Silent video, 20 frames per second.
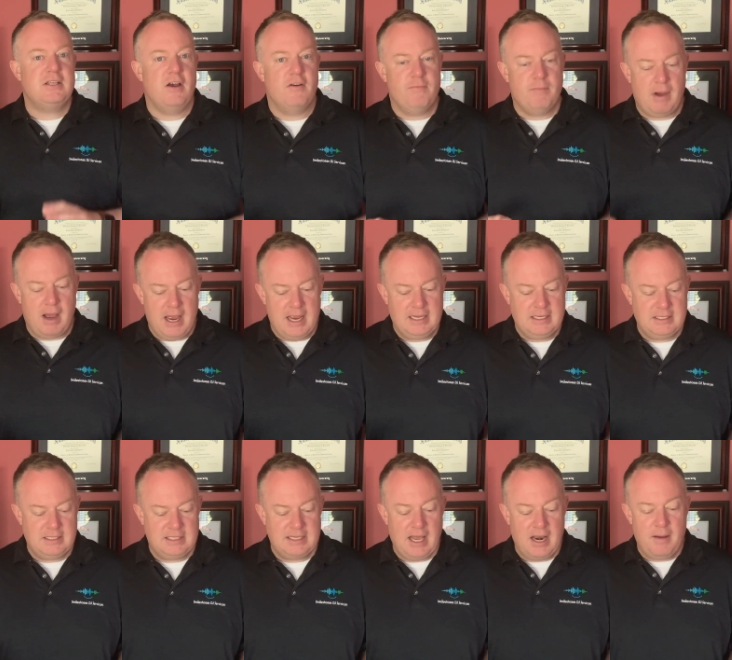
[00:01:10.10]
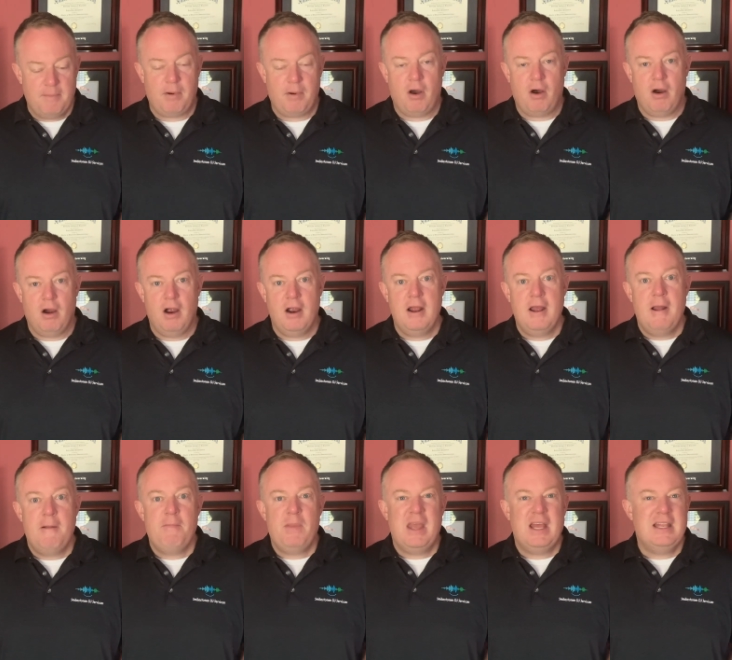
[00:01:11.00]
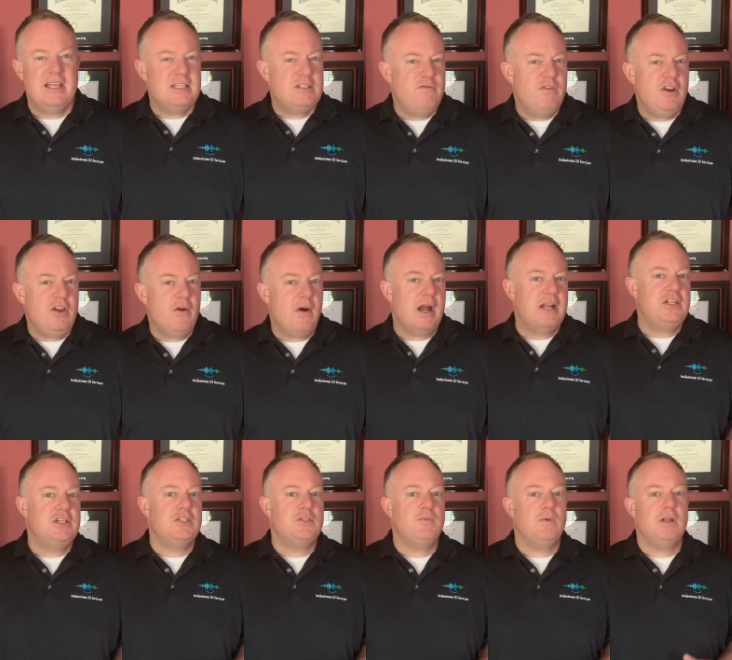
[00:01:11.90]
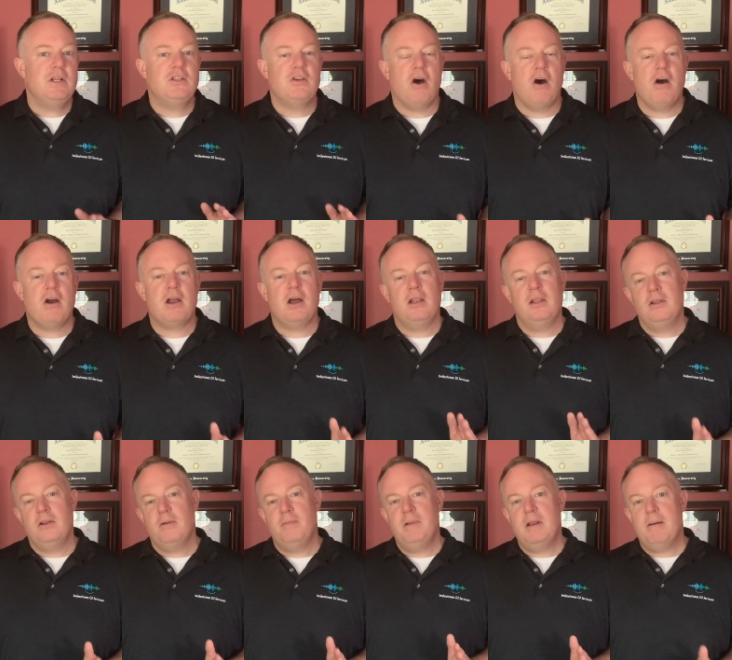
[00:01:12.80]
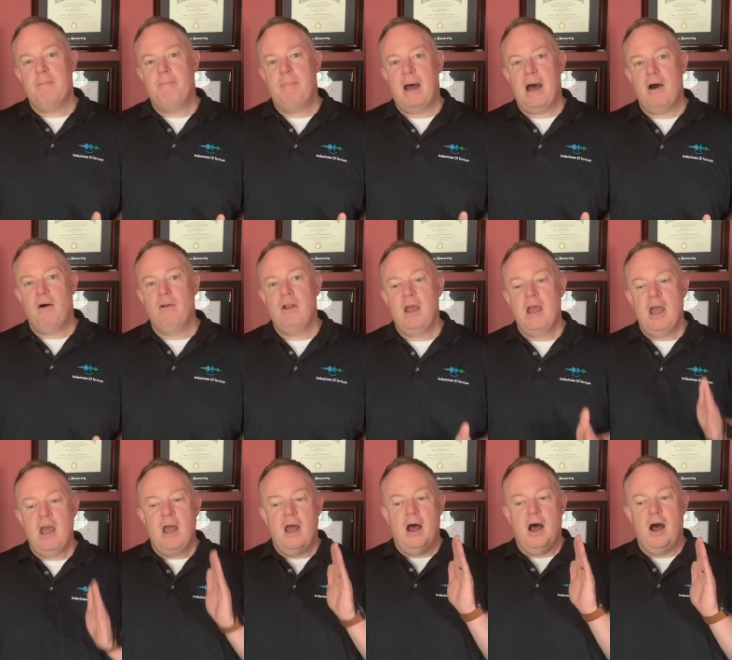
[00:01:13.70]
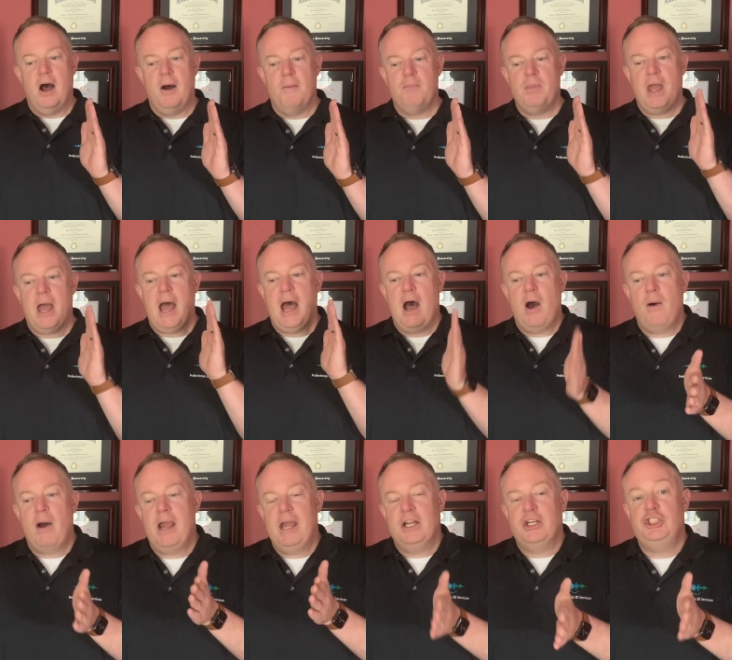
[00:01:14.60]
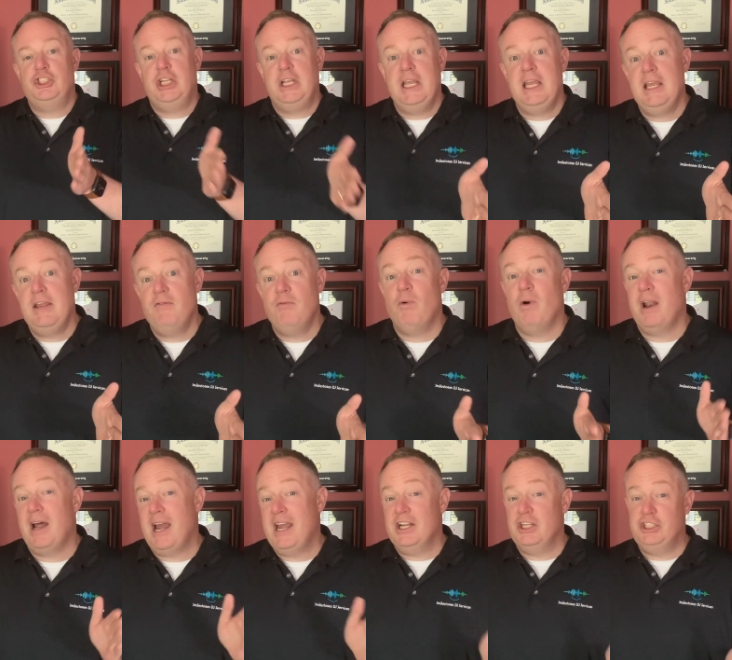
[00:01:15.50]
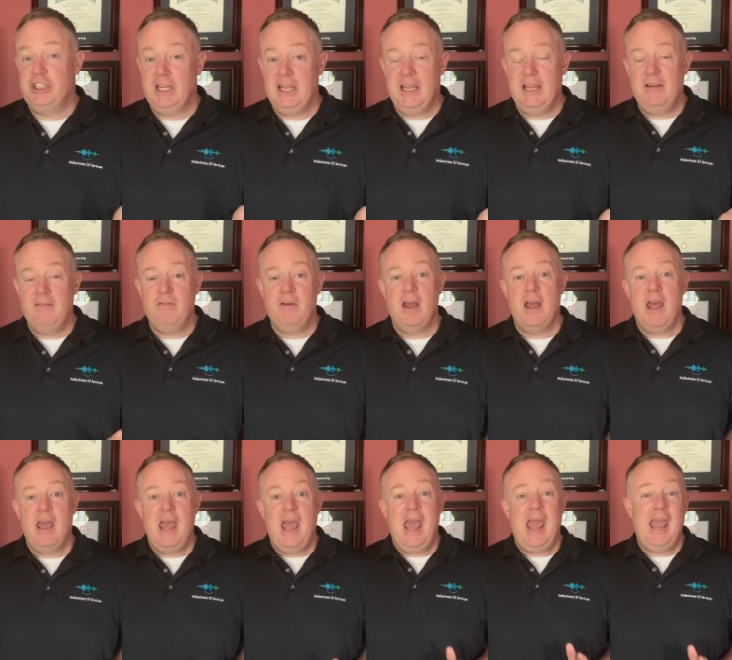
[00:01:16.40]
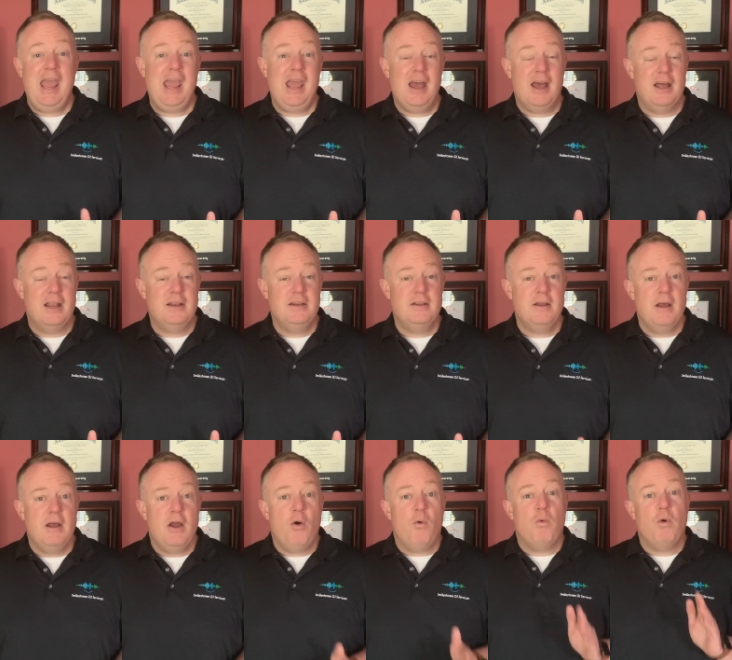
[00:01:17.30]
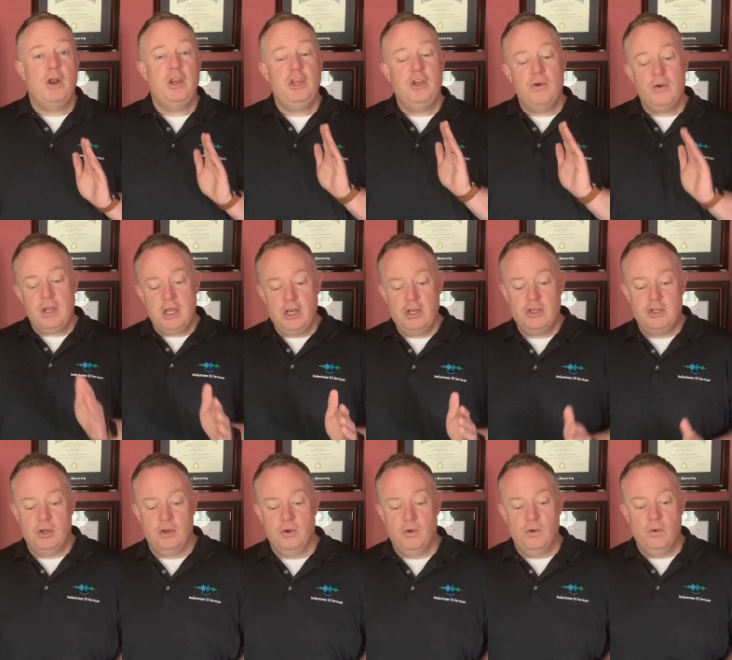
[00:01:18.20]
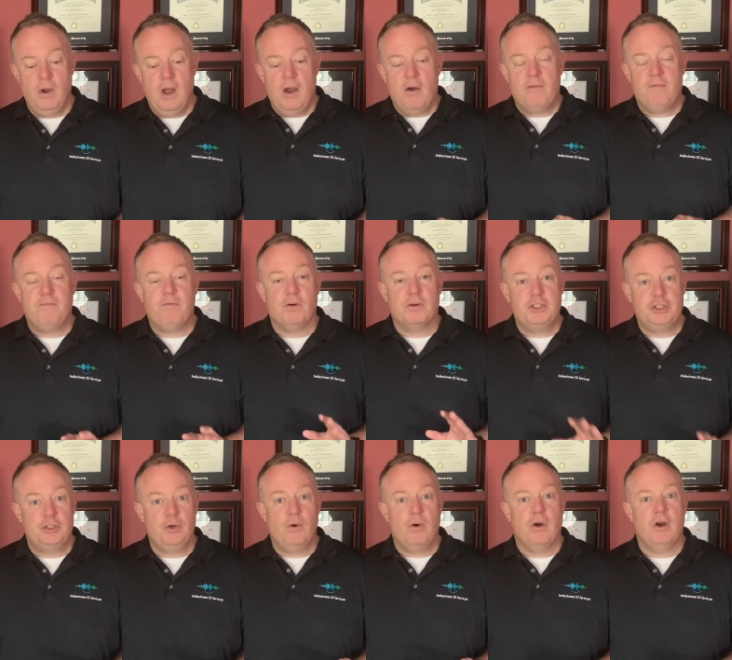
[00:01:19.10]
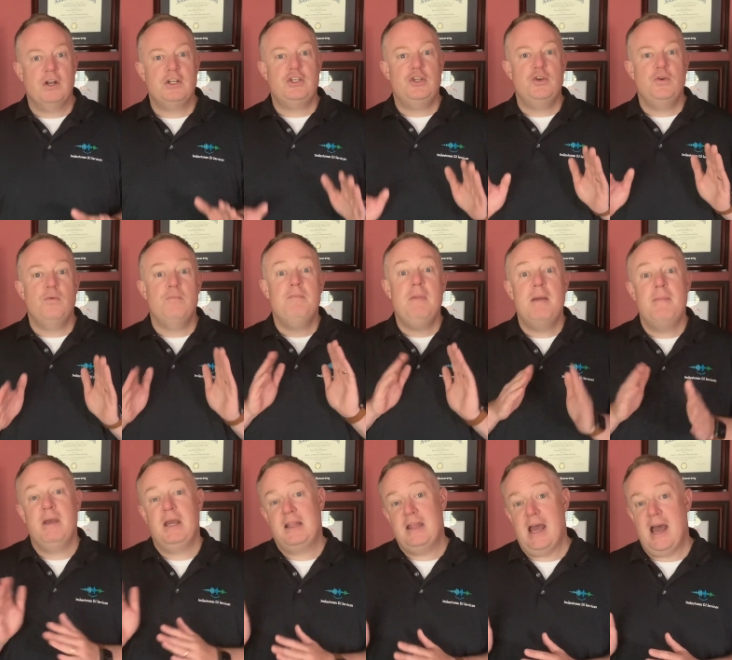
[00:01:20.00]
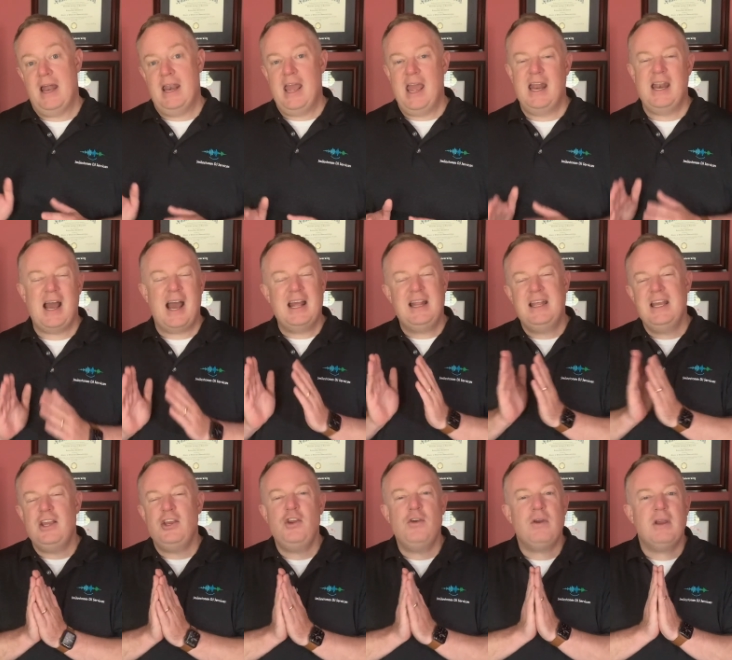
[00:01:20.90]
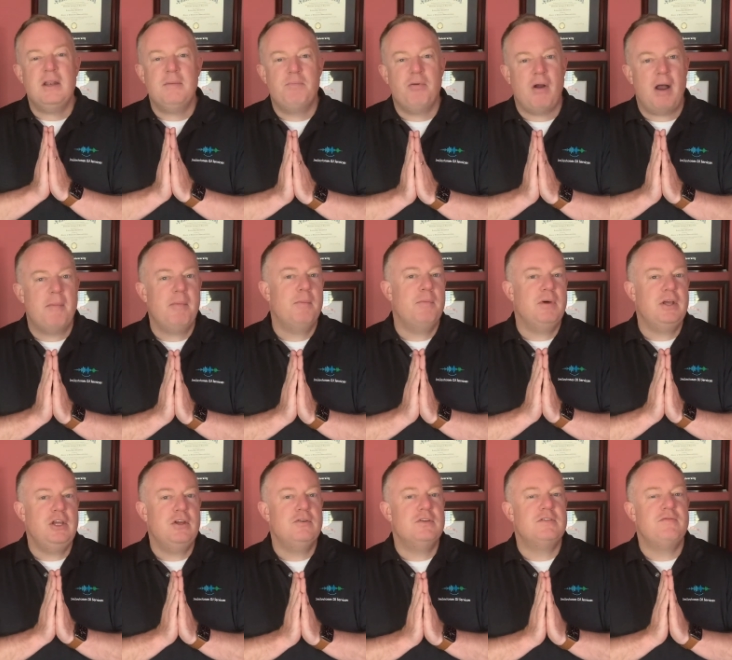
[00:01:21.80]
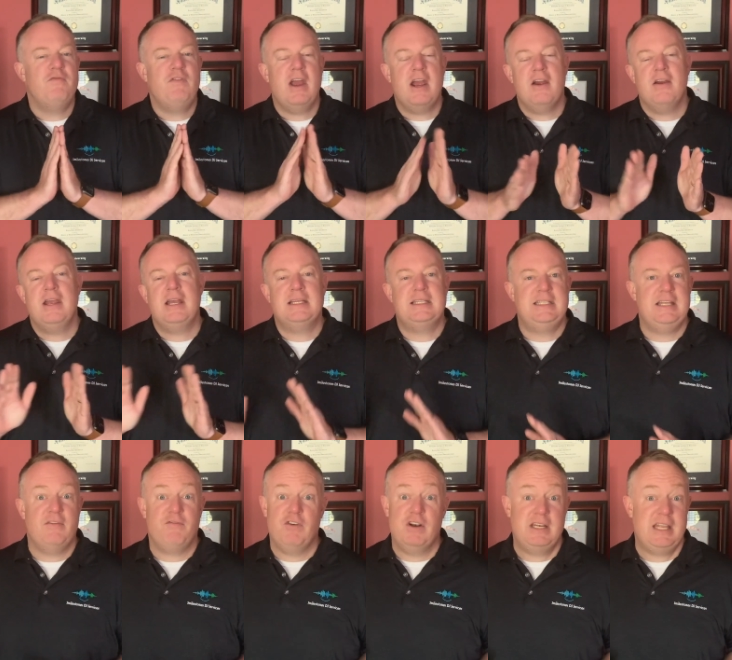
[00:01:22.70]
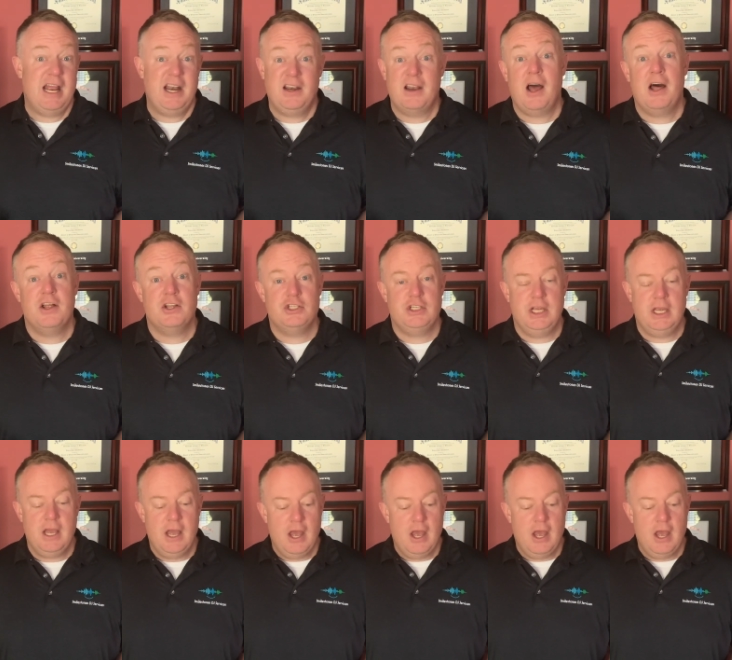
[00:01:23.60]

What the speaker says: of my setup are. In this video, I just want to talk a little bit about how I achieve what I achieve and what you can do for sure to mimic that. And I think you could probably use various different technology.